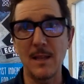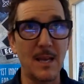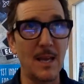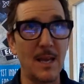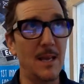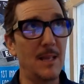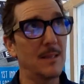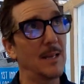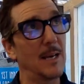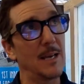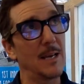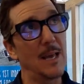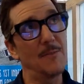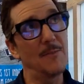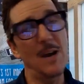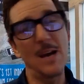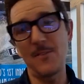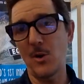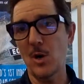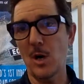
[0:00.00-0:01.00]
Like
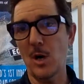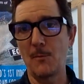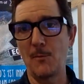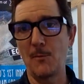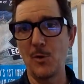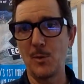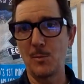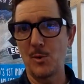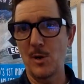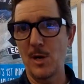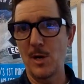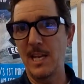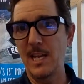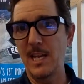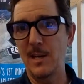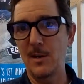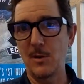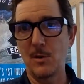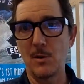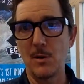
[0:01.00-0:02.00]
if I have a carbon footprint
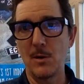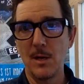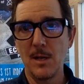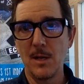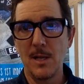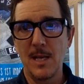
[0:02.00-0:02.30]
here,